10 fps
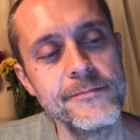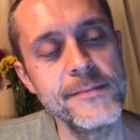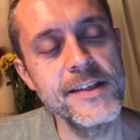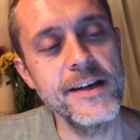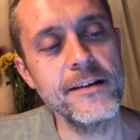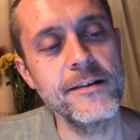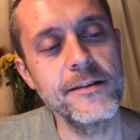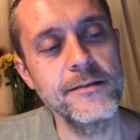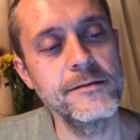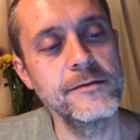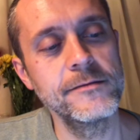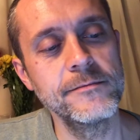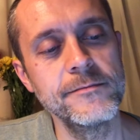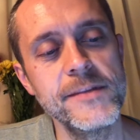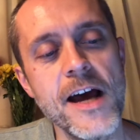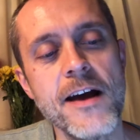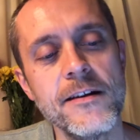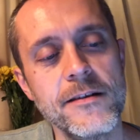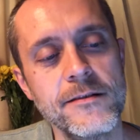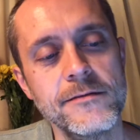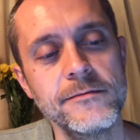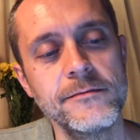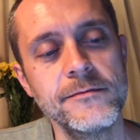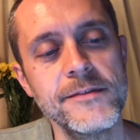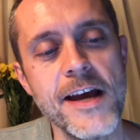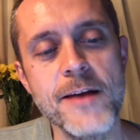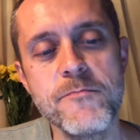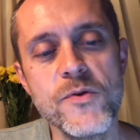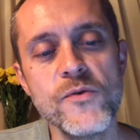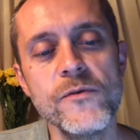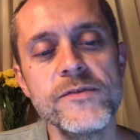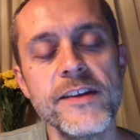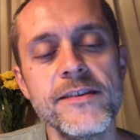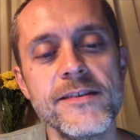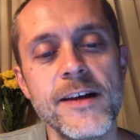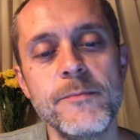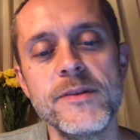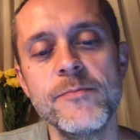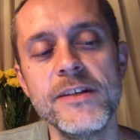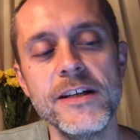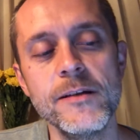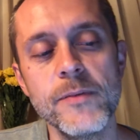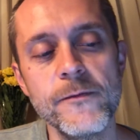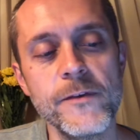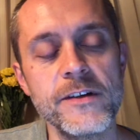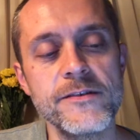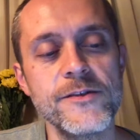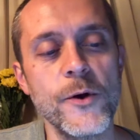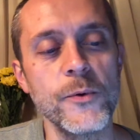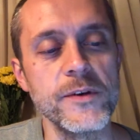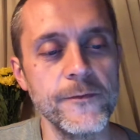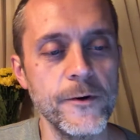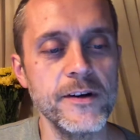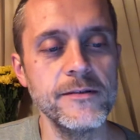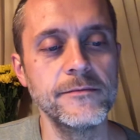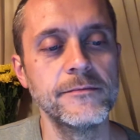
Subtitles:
Tick, tock. Time moves at the same speed but feels so different.